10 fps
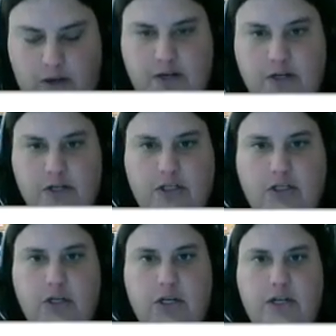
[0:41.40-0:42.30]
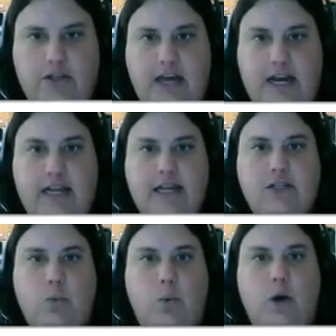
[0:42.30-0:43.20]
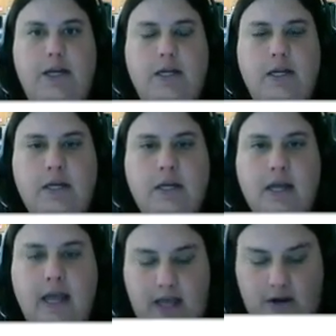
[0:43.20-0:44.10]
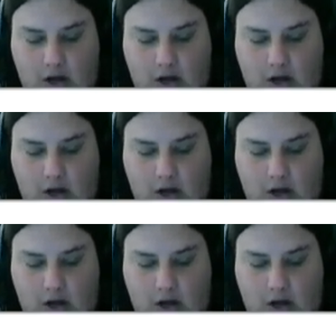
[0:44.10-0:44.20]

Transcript: understood that it is 1, and